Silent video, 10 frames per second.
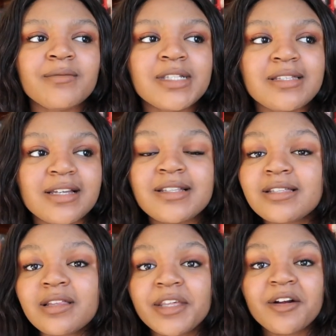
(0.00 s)
Styx is
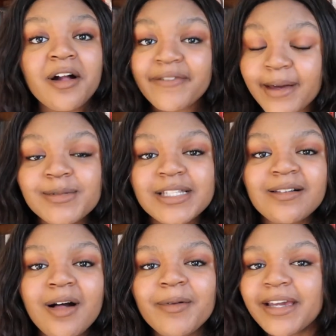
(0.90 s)
the leader of the MC
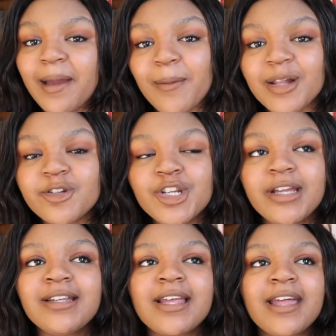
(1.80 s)
club, like I
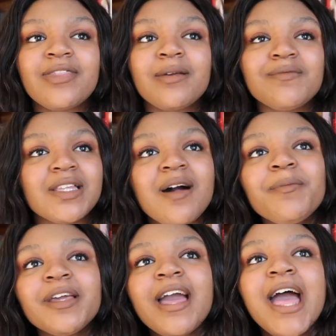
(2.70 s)
mentioned, and they meet
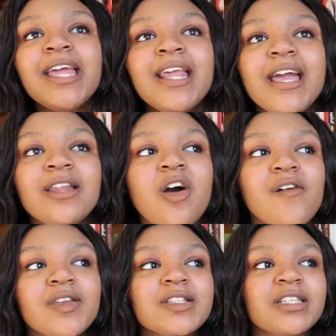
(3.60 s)
up again. And
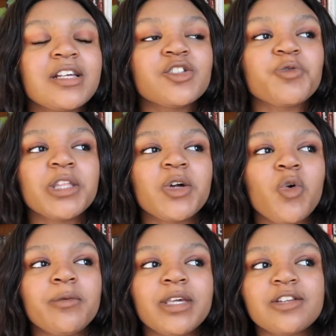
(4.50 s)
obviously it's really
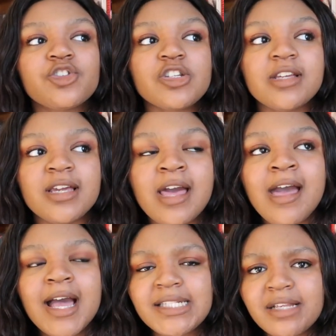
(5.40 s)
cool because she
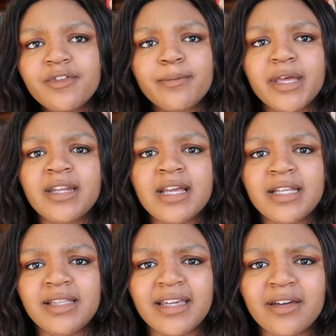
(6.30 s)
has never been
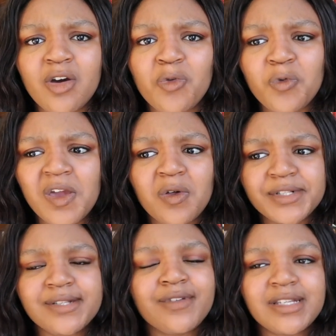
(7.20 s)
in like a real
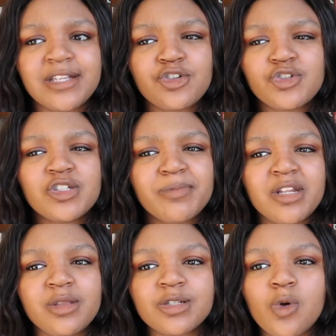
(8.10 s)
civilization. She's been
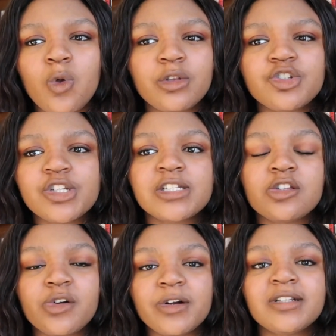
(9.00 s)
in this cult. She's
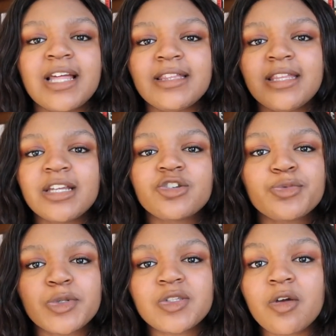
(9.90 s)
learned that things are
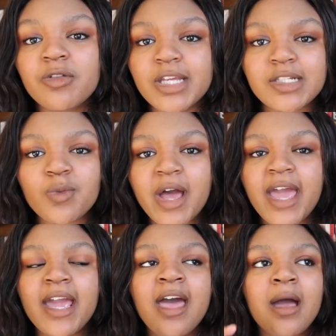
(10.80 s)
supposed to go this
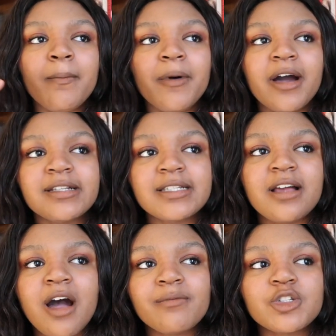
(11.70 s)
way, but
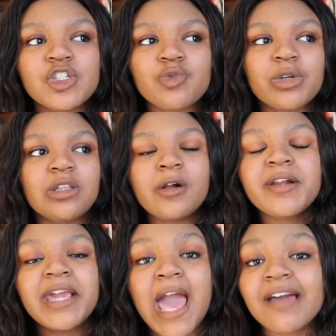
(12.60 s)
she's
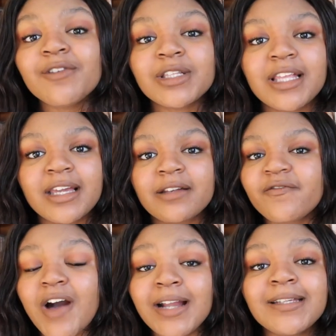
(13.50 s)
relearning everything and
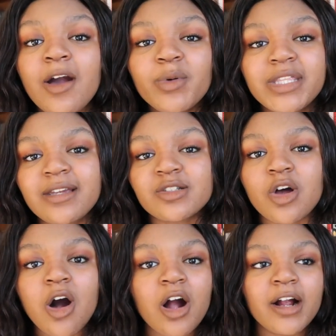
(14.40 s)
finding out what things
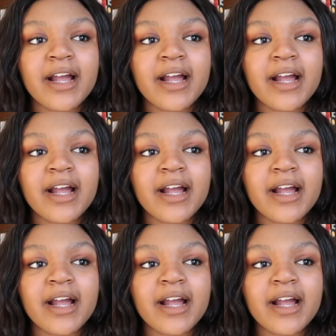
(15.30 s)
are.